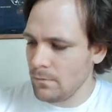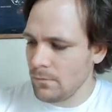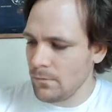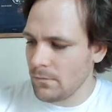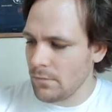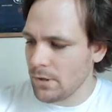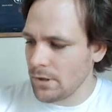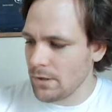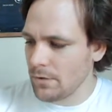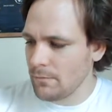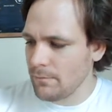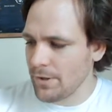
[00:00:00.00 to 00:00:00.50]

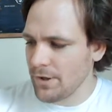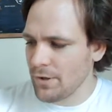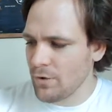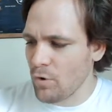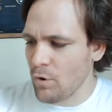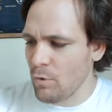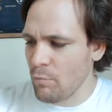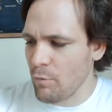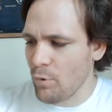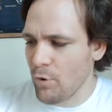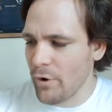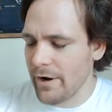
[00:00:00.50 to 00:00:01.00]
But the
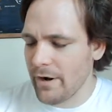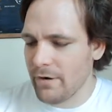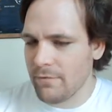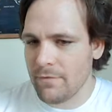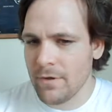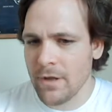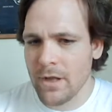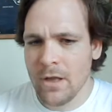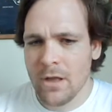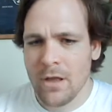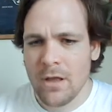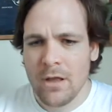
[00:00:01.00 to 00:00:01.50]
whole point of
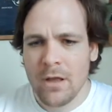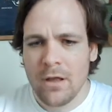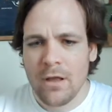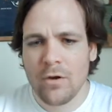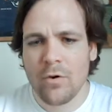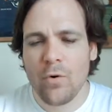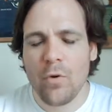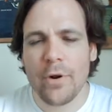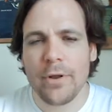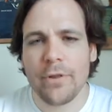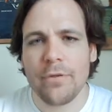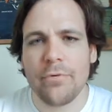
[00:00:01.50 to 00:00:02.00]

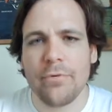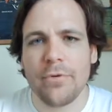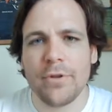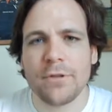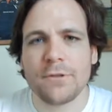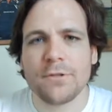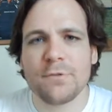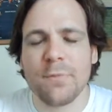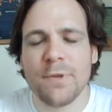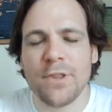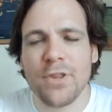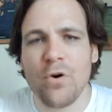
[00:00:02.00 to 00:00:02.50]
going through this,
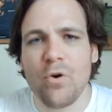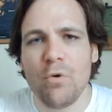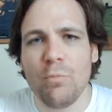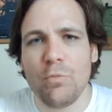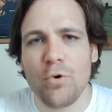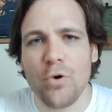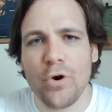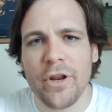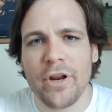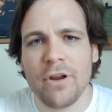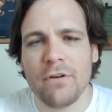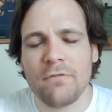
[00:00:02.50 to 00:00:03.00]
the whole
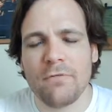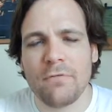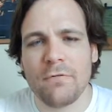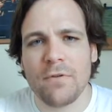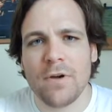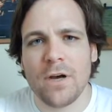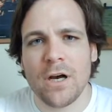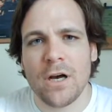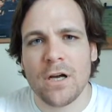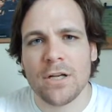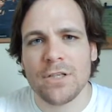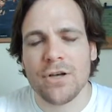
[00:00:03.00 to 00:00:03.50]
point of
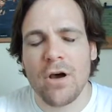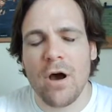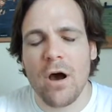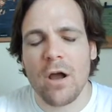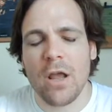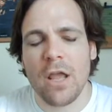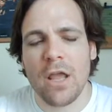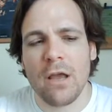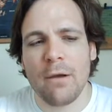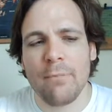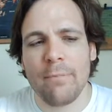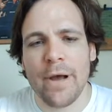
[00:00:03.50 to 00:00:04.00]

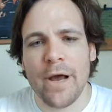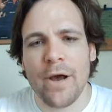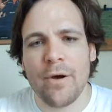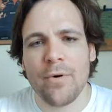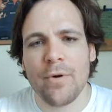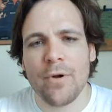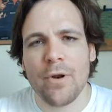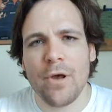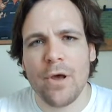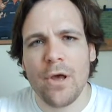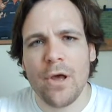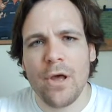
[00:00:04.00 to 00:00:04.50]
talking
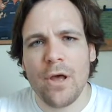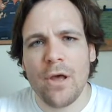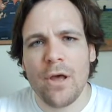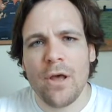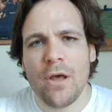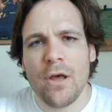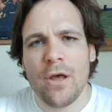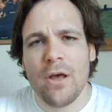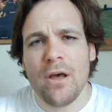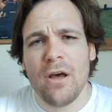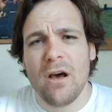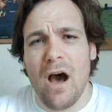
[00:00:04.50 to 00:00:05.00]
about
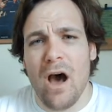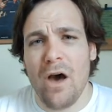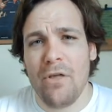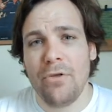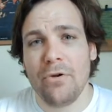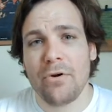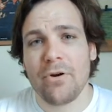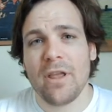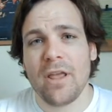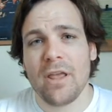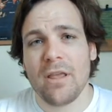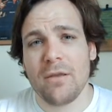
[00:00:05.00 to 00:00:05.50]

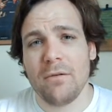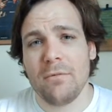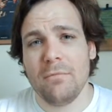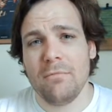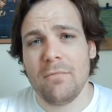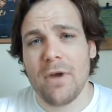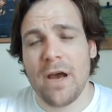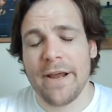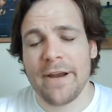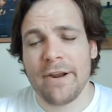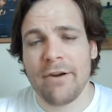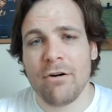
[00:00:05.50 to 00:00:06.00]
other
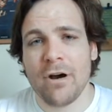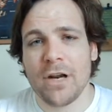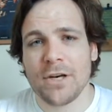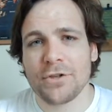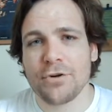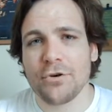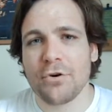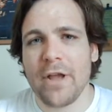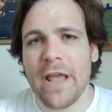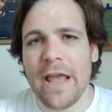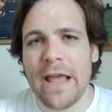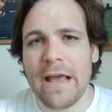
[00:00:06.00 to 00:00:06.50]

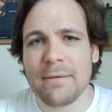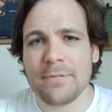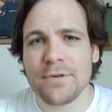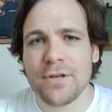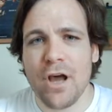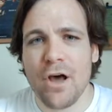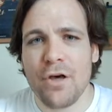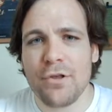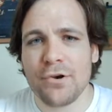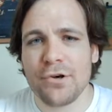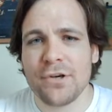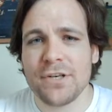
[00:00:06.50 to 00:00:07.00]
ideological camps,
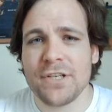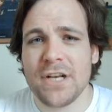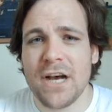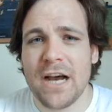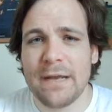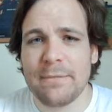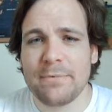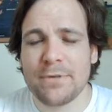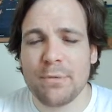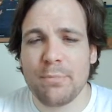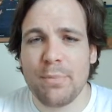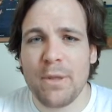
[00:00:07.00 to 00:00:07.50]
other
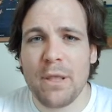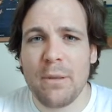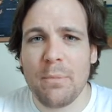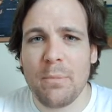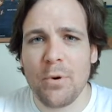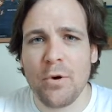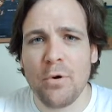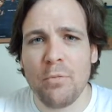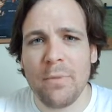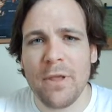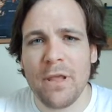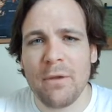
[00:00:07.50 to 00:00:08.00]
types of
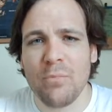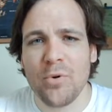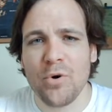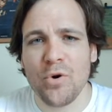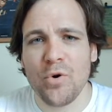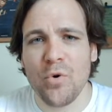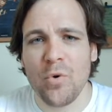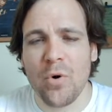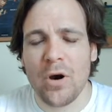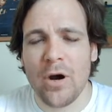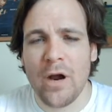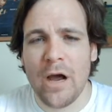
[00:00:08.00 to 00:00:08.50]
people
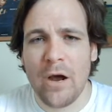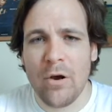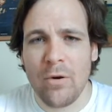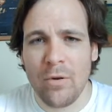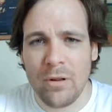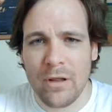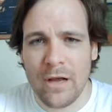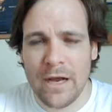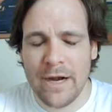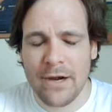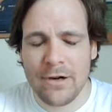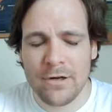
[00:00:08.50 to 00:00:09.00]
who are
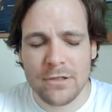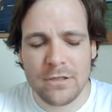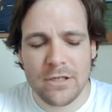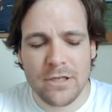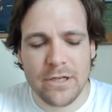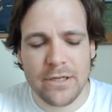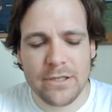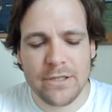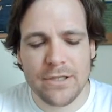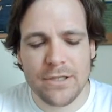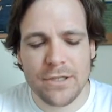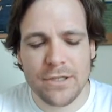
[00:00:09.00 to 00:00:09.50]
outliers,
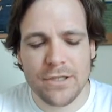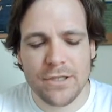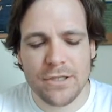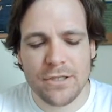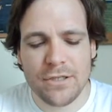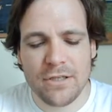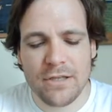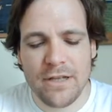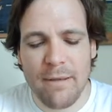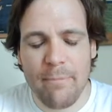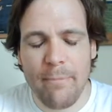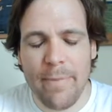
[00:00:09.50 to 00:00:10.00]
is to
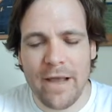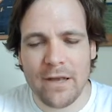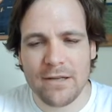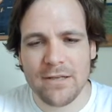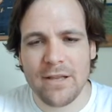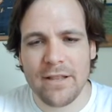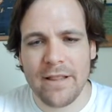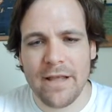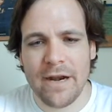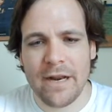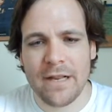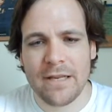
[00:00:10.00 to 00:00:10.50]
just get back
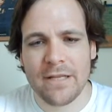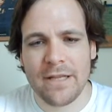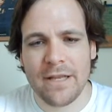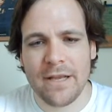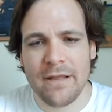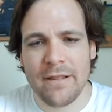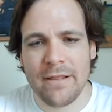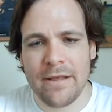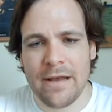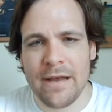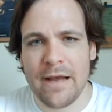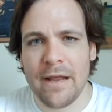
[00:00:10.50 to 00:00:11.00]
to that
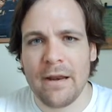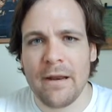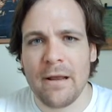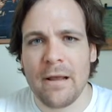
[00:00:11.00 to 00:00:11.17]
idea that